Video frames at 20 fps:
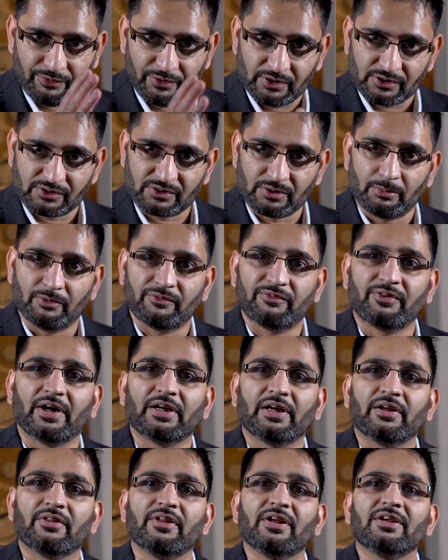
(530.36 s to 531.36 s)
sum of
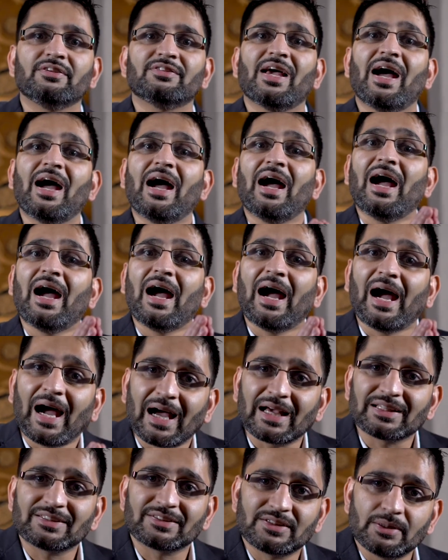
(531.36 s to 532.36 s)
finite things
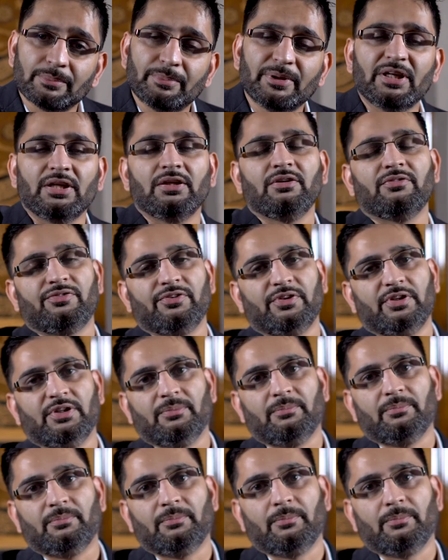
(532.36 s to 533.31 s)
has to be infinite.